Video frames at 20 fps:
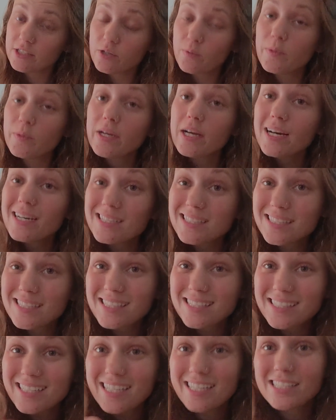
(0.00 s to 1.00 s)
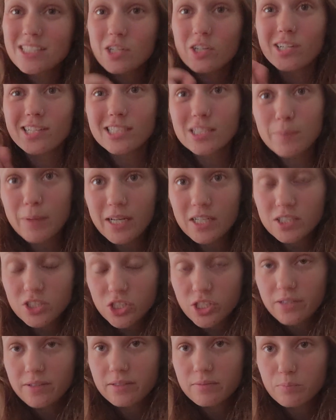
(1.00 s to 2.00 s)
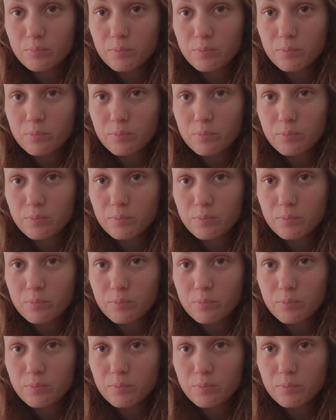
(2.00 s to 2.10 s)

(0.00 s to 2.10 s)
So because the clays are expansive,